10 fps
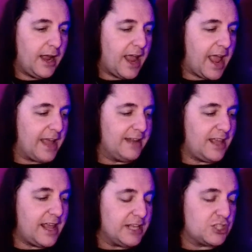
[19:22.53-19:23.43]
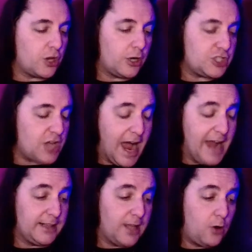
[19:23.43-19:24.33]
and he searched high
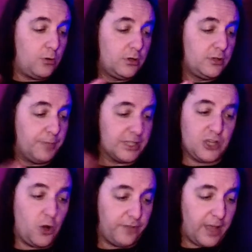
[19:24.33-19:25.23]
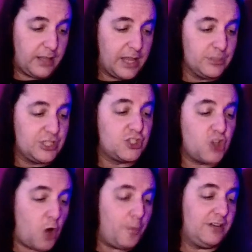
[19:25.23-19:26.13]
and low, but to no avail. He was
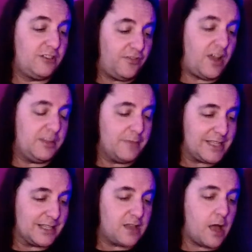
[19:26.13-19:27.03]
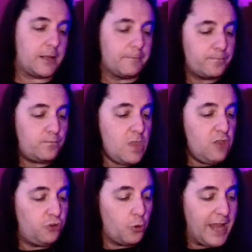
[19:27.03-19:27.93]
determined to find the missing sock.
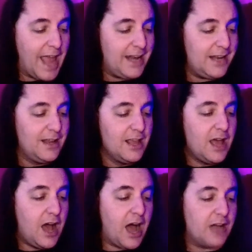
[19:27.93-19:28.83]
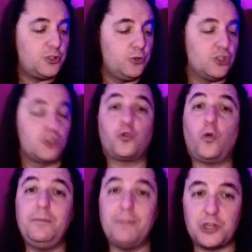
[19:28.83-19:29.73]
So he headed to
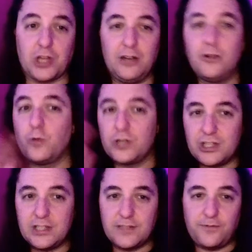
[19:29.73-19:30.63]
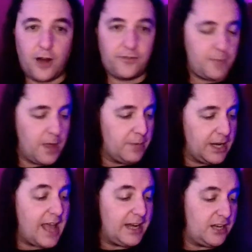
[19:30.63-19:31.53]
Detroit, Michigan, which isn't far from him, but
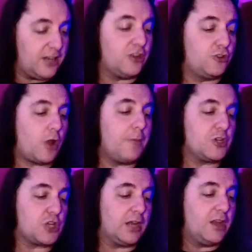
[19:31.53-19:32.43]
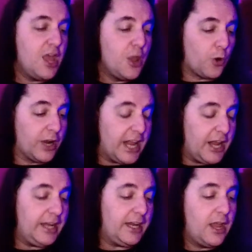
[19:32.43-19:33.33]
he headed to Detroit, Michigan, where
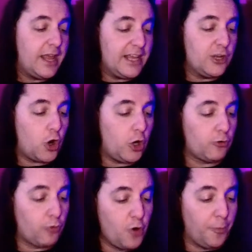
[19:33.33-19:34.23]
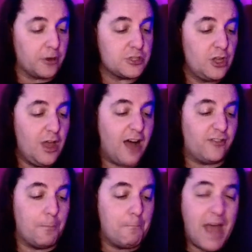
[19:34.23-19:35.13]
he'd heard rumors of
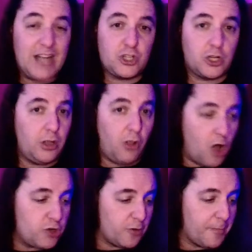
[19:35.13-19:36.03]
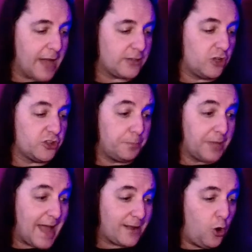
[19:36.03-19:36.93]
a magical laundromat called the
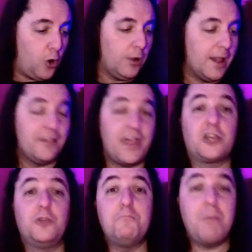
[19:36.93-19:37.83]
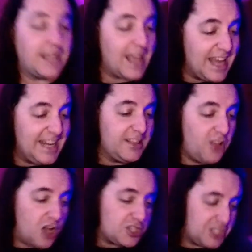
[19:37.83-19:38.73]
Black Hole that could make any
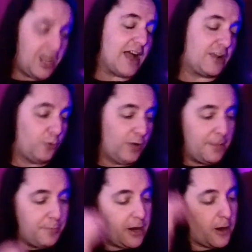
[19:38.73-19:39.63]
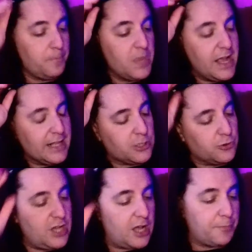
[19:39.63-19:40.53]
lost sock reappear. And so
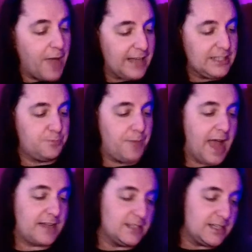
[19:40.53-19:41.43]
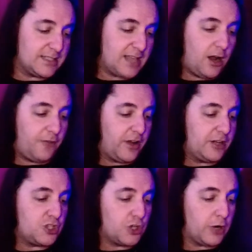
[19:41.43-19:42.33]
Doug packed his bags and he set off on
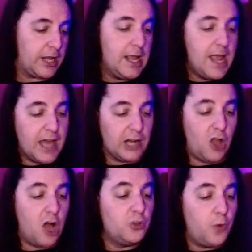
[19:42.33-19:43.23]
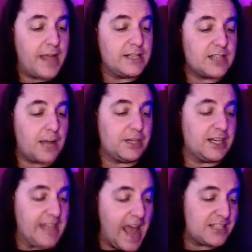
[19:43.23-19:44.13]
his journey. And along the way, he stopped at a
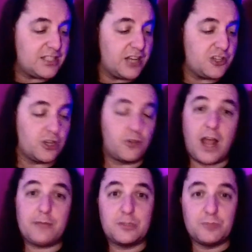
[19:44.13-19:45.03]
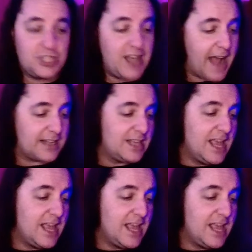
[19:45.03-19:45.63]
gas station to grab some snacks.